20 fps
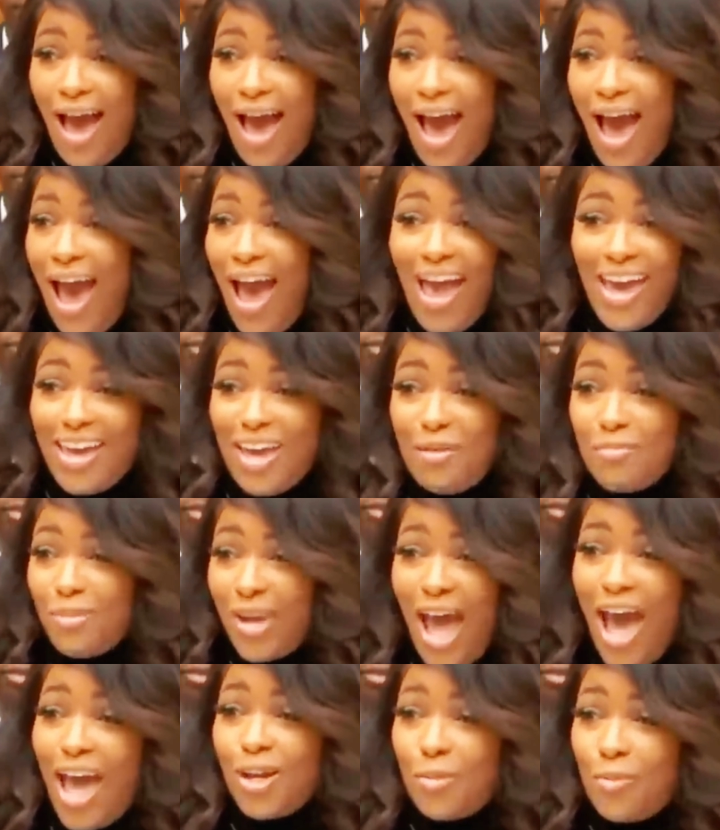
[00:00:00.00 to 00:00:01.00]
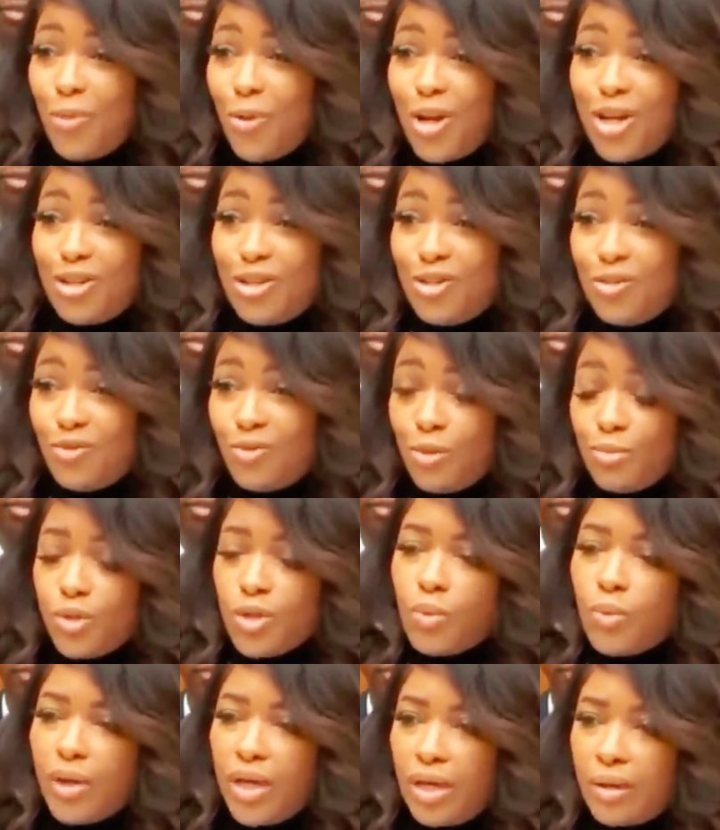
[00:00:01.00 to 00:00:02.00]
I am not abridged from
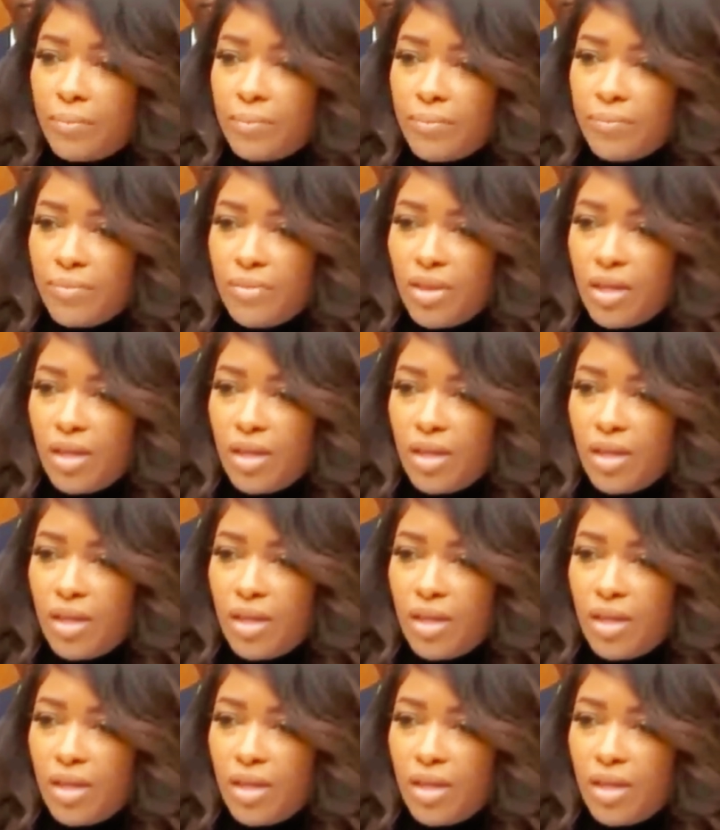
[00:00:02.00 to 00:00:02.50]
doing,